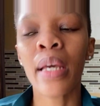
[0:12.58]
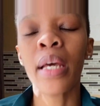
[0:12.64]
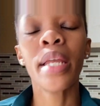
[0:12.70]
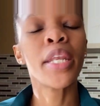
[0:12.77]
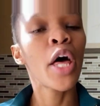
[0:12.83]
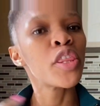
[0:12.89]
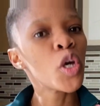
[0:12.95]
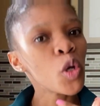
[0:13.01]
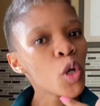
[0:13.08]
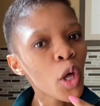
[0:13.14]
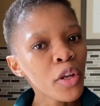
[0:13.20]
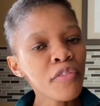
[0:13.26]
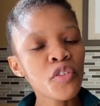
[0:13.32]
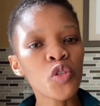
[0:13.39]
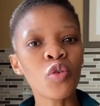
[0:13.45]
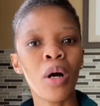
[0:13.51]
Now, there are a lot of
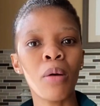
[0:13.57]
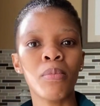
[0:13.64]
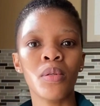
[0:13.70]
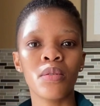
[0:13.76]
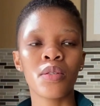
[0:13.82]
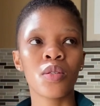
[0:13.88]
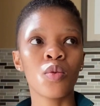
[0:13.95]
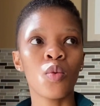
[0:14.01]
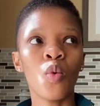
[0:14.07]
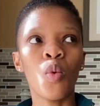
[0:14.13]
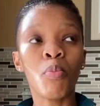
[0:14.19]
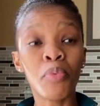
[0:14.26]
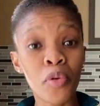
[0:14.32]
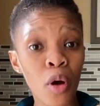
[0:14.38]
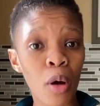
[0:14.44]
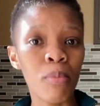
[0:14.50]
troubles or
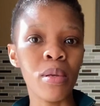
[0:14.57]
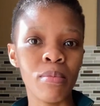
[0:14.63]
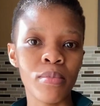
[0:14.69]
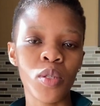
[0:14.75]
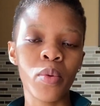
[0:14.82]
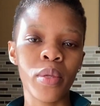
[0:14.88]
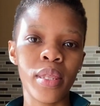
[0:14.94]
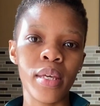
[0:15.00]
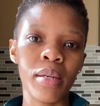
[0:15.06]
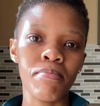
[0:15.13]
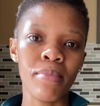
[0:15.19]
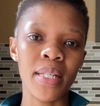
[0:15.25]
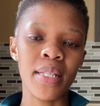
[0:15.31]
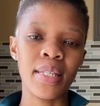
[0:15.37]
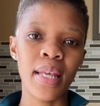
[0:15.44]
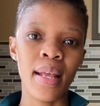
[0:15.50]
problems with that
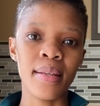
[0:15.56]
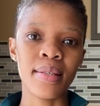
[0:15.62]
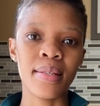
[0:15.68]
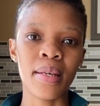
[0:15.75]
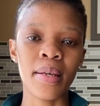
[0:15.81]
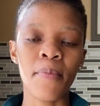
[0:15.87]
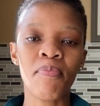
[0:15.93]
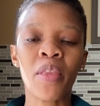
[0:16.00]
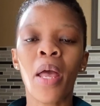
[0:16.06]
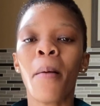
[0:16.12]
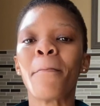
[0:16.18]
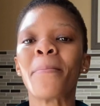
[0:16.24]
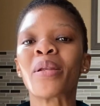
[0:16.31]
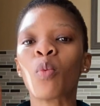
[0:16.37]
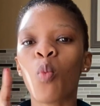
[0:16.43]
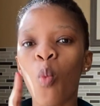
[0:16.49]
mentality,
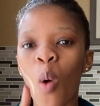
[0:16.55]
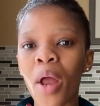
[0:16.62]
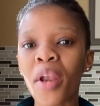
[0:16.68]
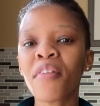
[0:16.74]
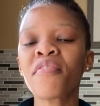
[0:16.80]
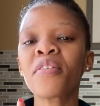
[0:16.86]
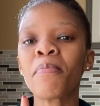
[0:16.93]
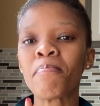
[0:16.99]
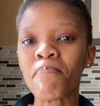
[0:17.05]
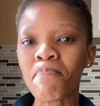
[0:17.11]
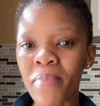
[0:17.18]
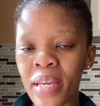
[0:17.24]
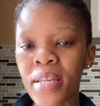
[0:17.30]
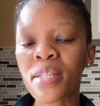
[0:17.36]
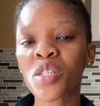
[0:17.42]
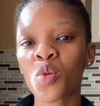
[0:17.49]
but one of the
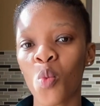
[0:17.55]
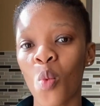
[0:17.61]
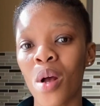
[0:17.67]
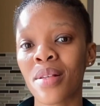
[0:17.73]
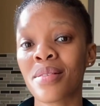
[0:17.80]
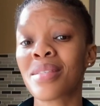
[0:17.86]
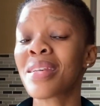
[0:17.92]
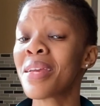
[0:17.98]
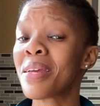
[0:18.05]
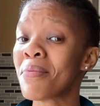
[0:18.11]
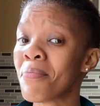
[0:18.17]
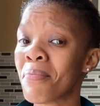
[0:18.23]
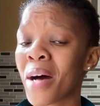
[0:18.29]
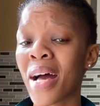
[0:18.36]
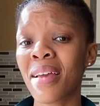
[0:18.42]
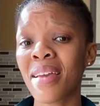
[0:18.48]
biggest ones in
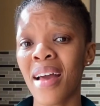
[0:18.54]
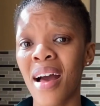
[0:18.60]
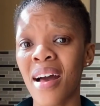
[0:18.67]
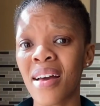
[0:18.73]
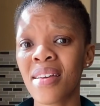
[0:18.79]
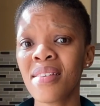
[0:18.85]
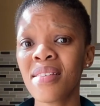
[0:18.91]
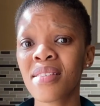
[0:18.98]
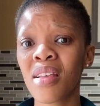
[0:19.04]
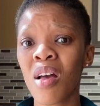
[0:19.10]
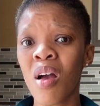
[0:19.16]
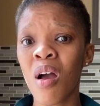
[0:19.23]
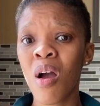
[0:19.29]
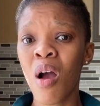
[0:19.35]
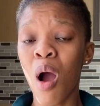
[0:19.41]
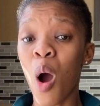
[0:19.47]
my eyes
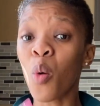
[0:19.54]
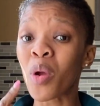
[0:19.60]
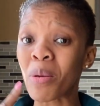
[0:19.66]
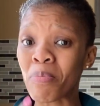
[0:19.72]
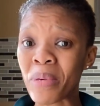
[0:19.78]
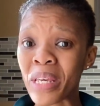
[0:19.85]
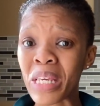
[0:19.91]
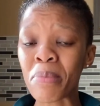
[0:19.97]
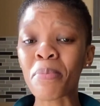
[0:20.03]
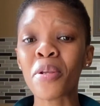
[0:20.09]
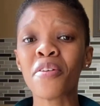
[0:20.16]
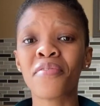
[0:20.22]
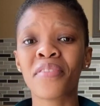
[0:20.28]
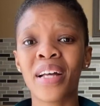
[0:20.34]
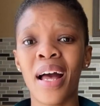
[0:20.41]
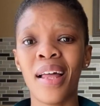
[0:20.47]
are when people
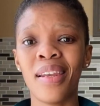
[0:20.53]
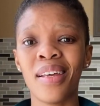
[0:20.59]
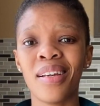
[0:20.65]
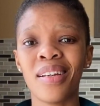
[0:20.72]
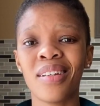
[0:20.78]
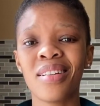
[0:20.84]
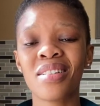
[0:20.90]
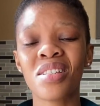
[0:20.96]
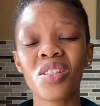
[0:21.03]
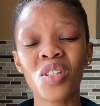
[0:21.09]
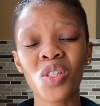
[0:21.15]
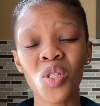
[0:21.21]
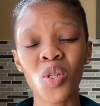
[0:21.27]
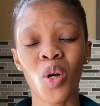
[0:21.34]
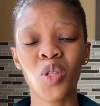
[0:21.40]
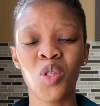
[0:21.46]
of color
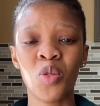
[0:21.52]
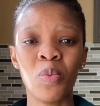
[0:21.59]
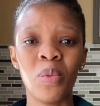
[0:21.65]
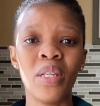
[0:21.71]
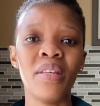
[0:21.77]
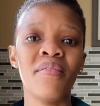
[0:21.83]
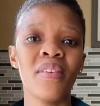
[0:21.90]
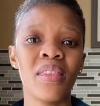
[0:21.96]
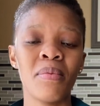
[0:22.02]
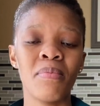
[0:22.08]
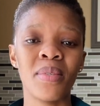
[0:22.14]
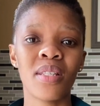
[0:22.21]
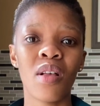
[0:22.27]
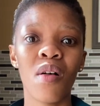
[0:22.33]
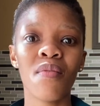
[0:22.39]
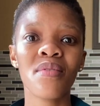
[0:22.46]
start to believe it
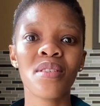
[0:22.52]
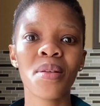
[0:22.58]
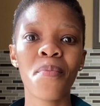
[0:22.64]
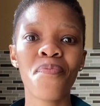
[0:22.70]
themselves.